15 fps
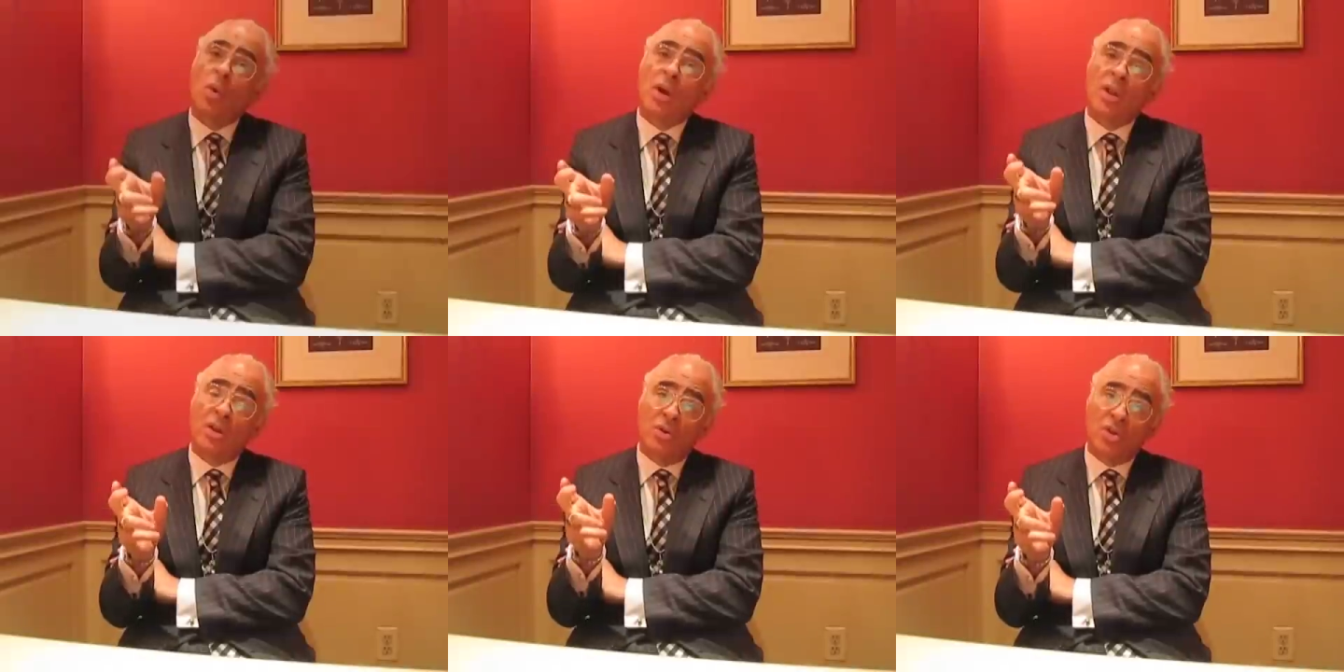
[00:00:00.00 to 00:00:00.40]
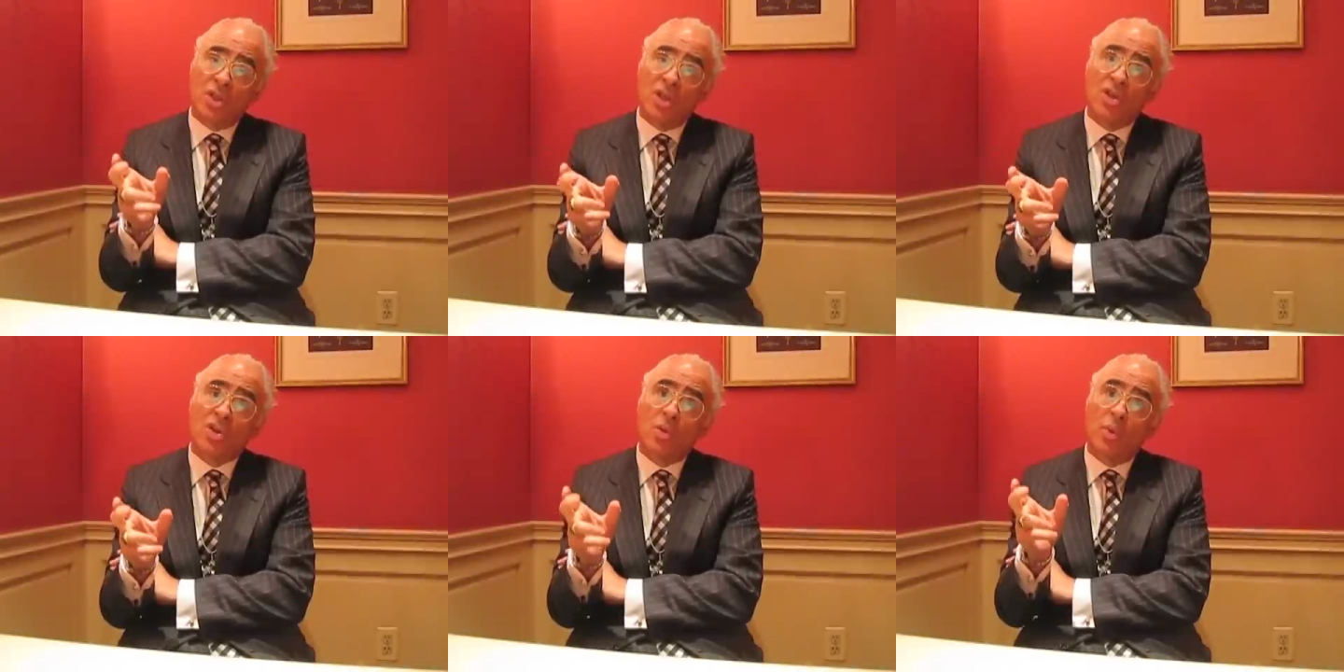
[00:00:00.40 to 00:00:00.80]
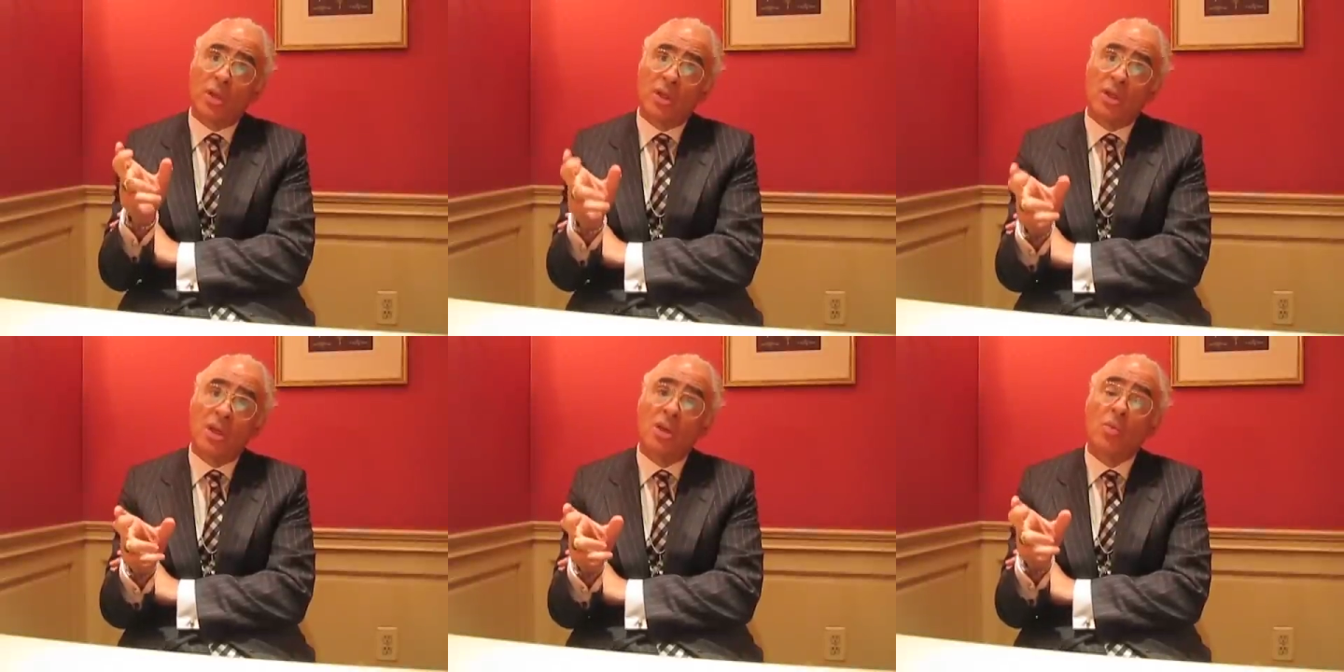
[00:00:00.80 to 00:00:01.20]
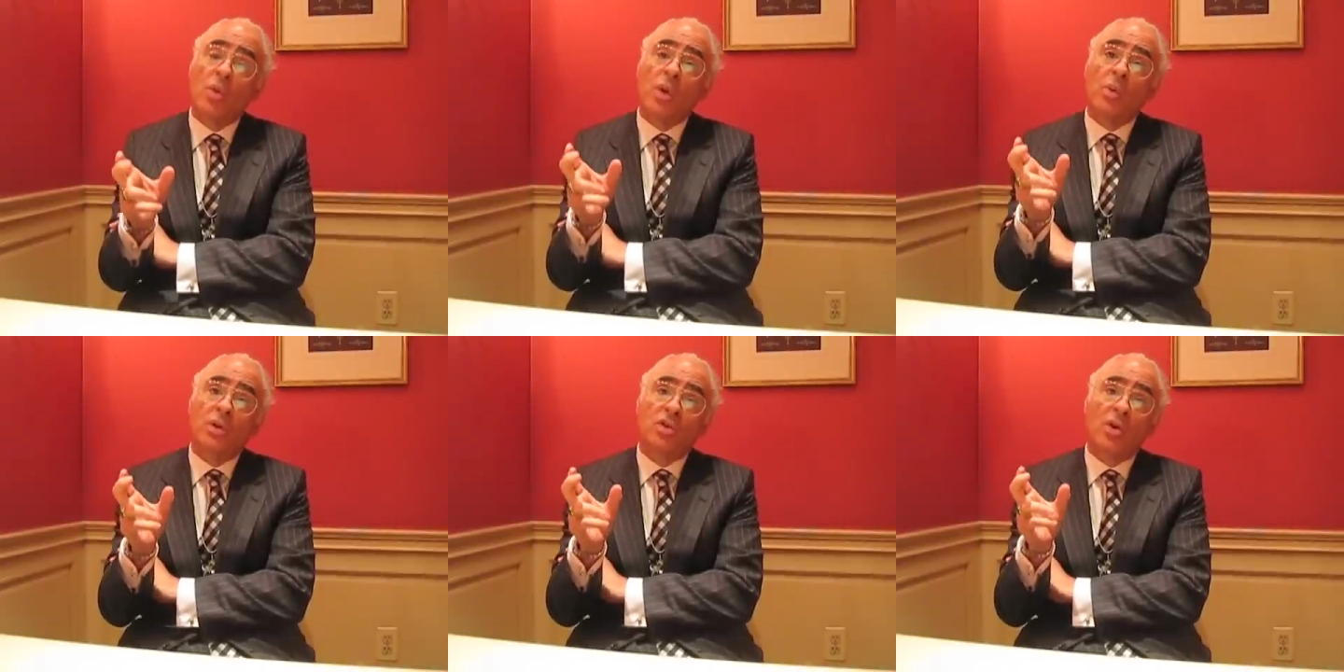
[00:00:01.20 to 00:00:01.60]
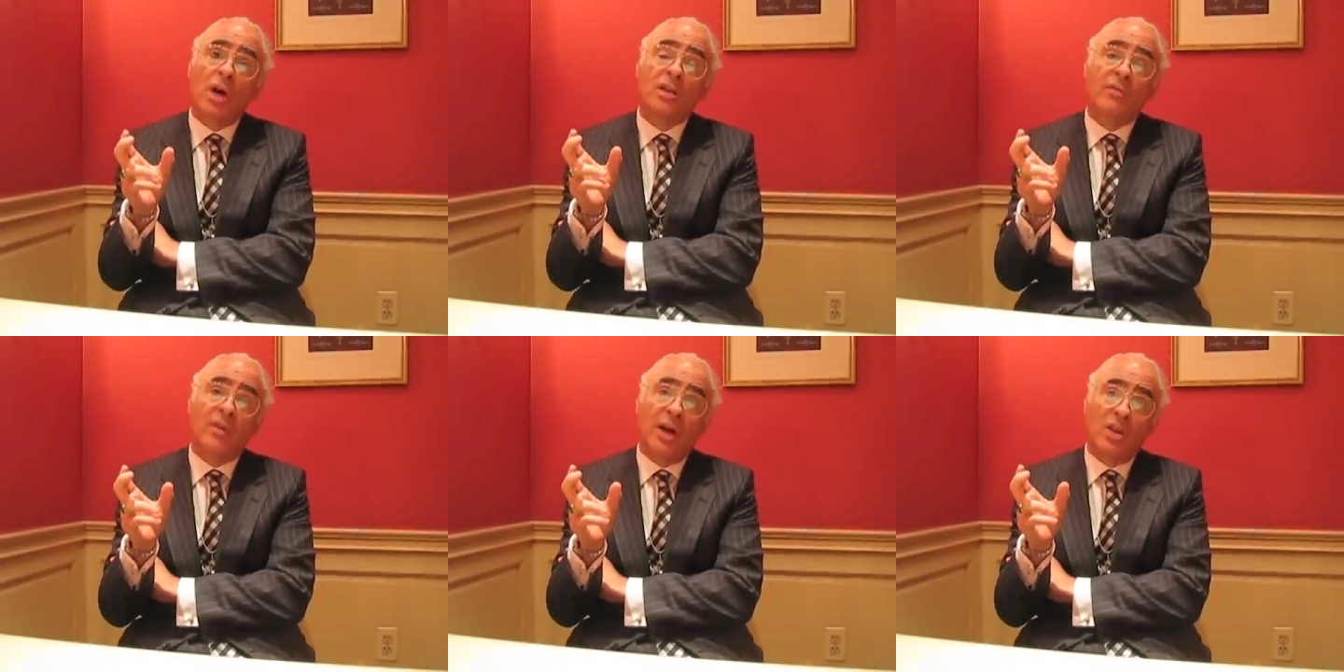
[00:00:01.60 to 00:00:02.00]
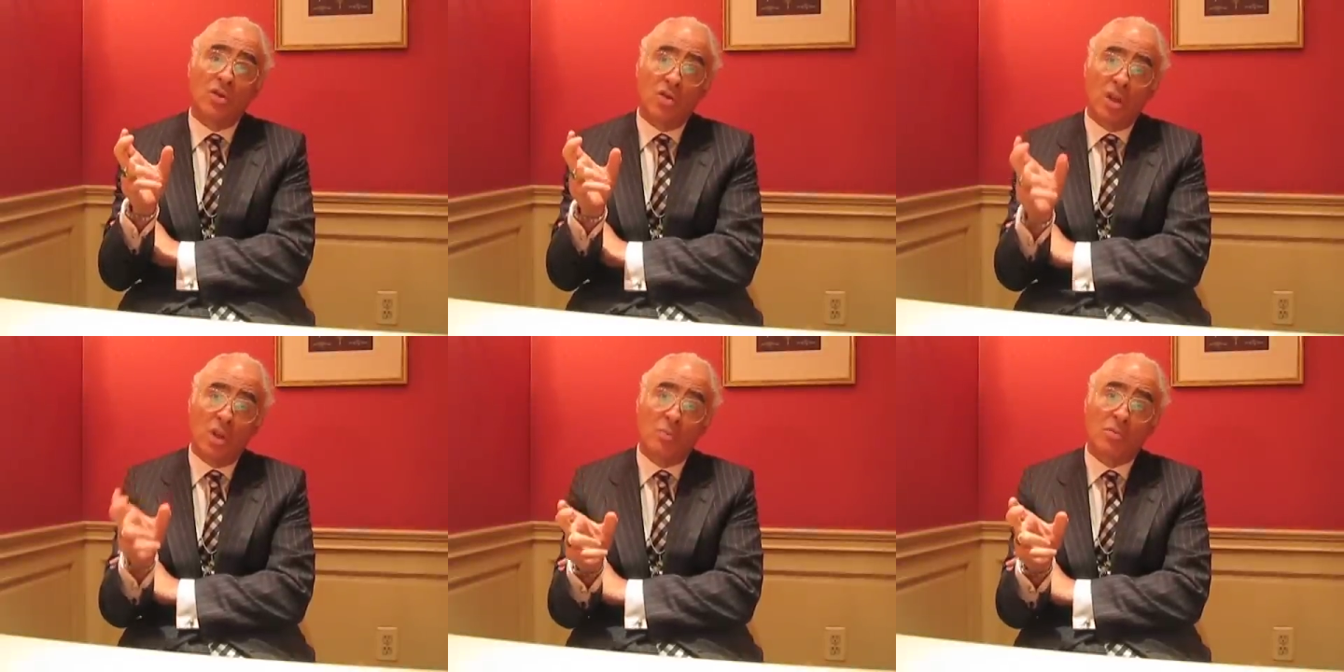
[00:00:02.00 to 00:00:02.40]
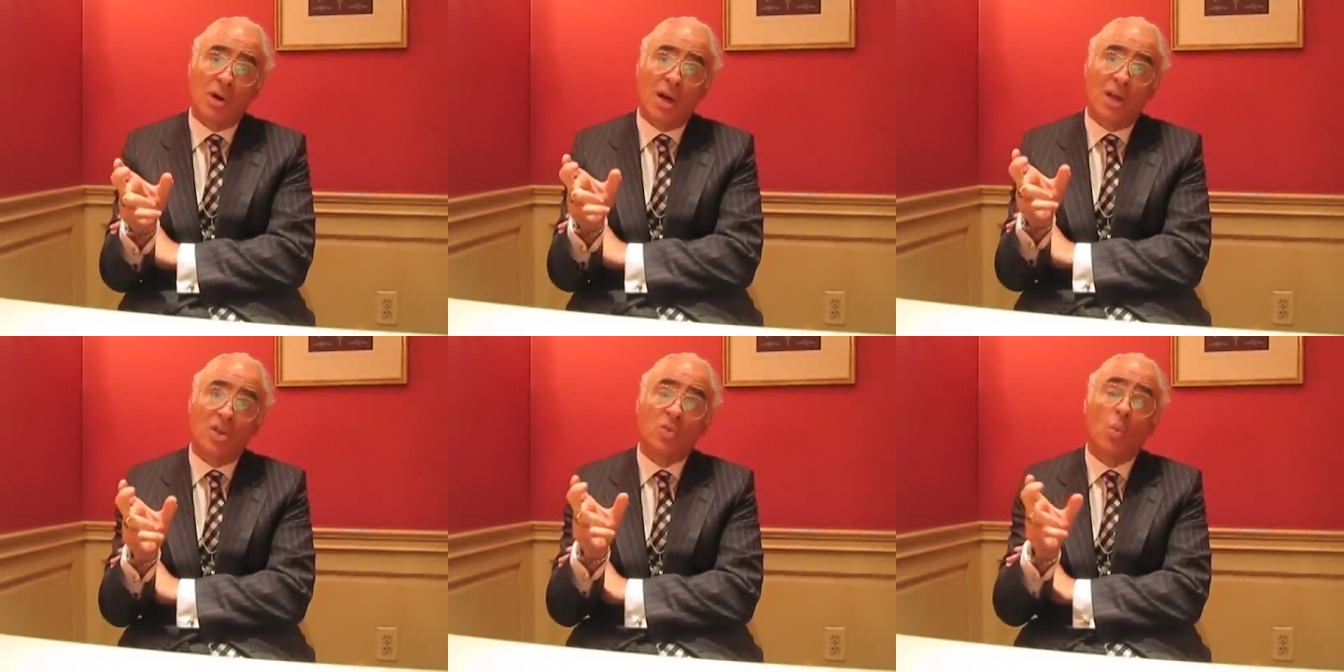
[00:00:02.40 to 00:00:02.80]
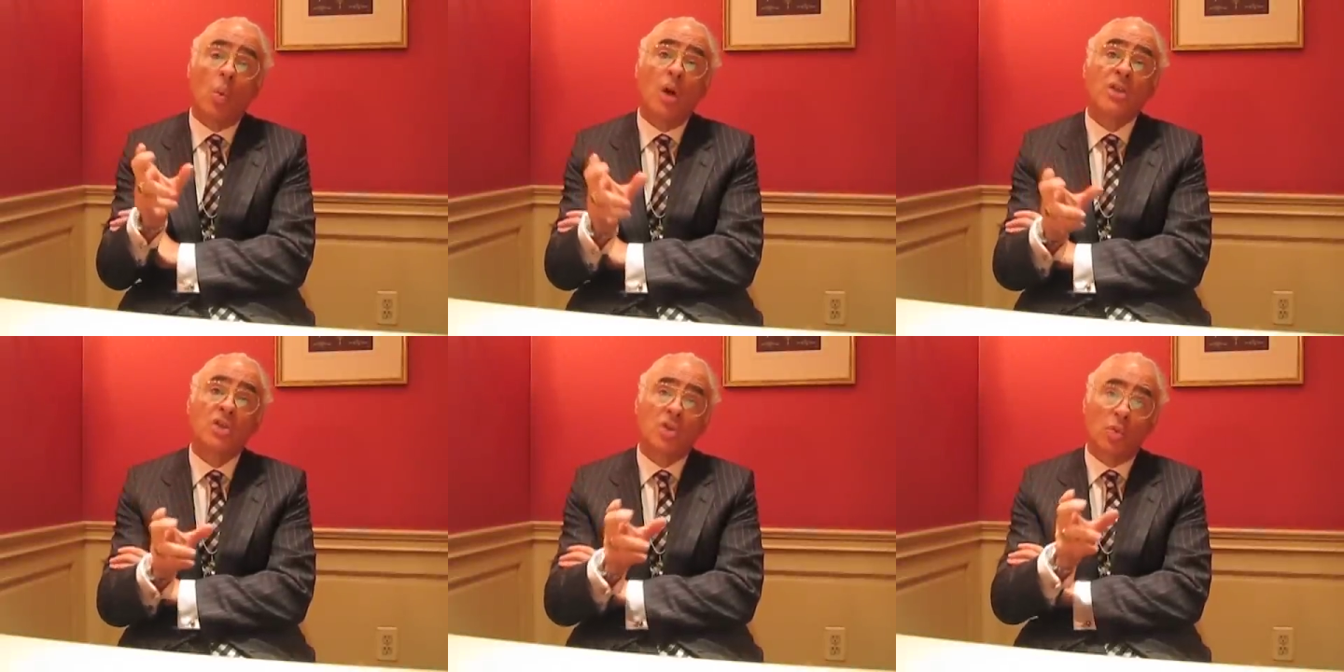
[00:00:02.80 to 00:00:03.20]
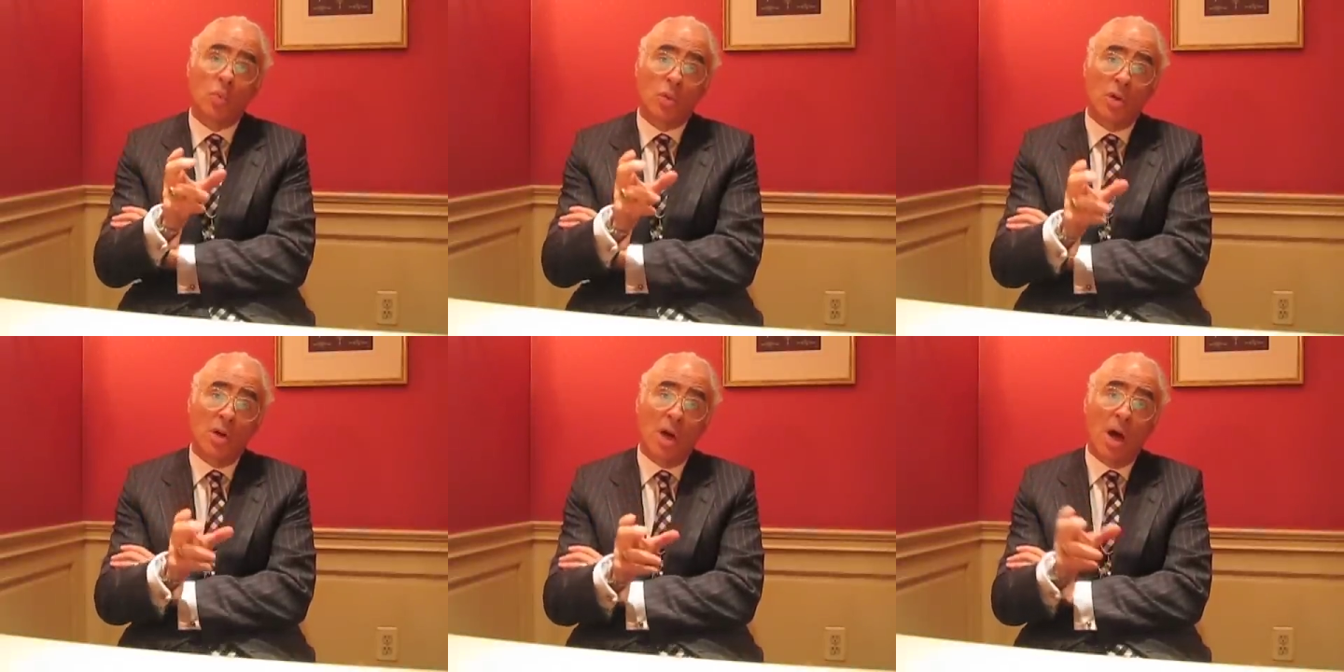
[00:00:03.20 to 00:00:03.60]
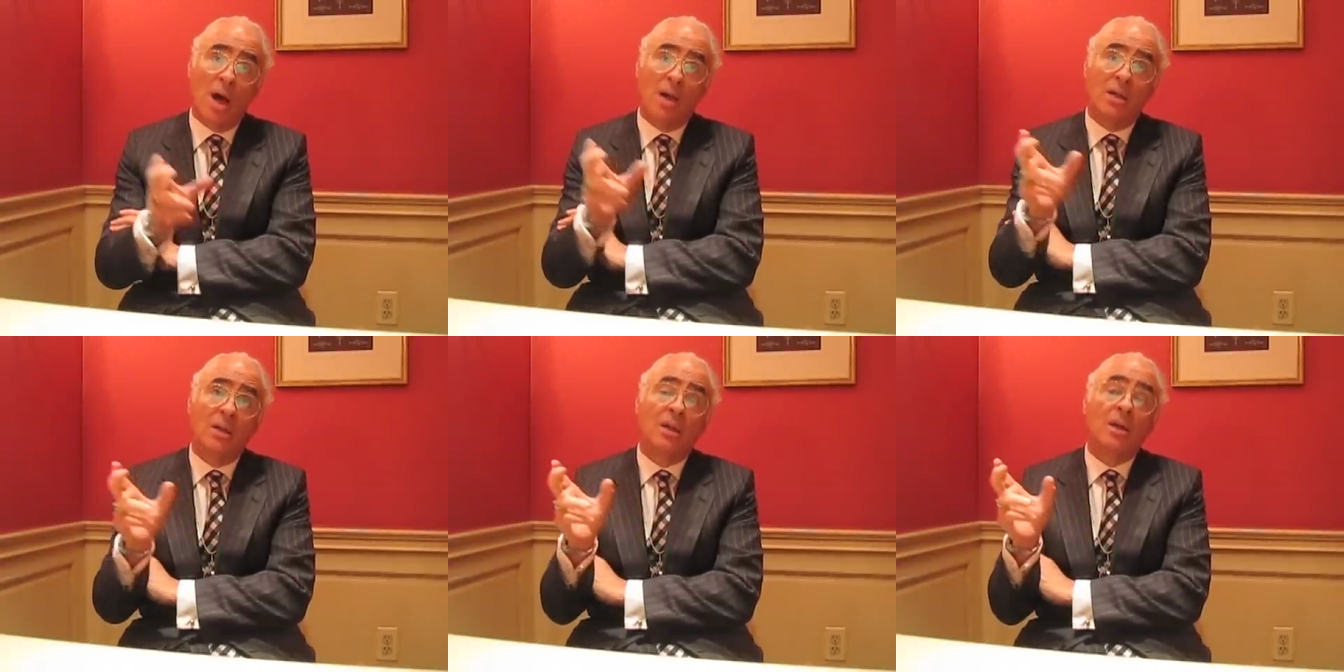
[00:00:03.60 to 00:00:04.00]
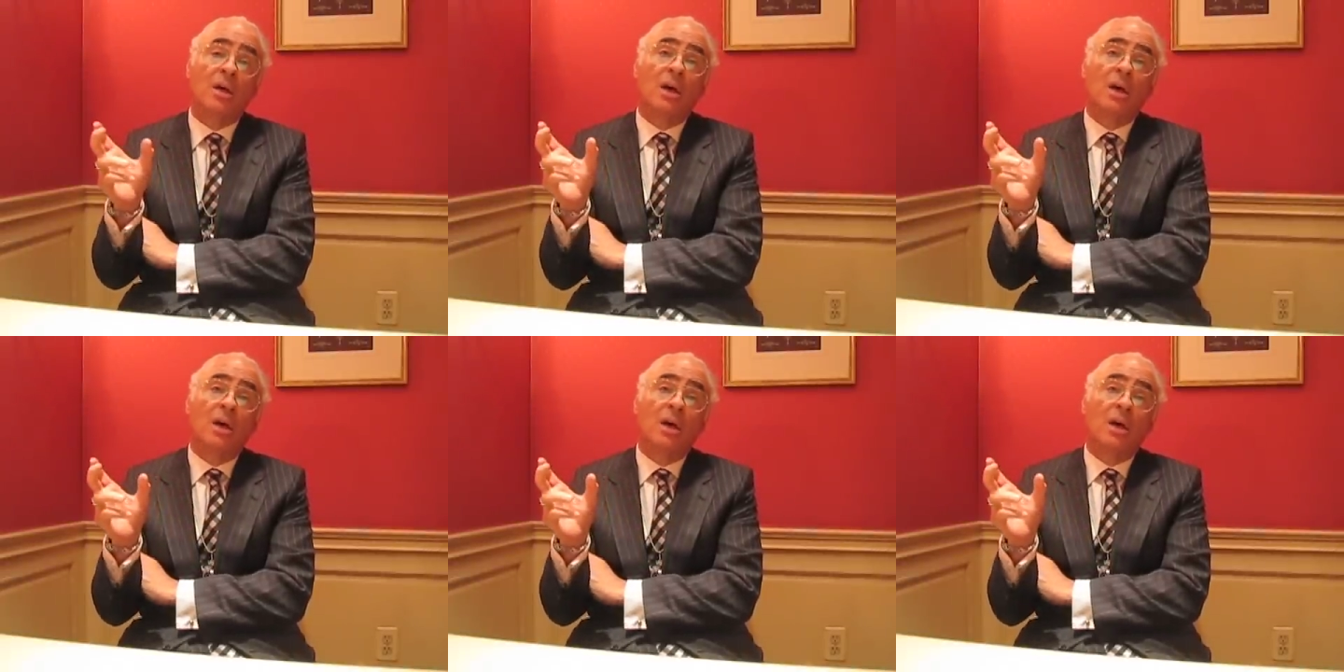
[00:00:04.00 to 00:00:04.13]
one of those things that we did, we were trying to find unique products, ones that were not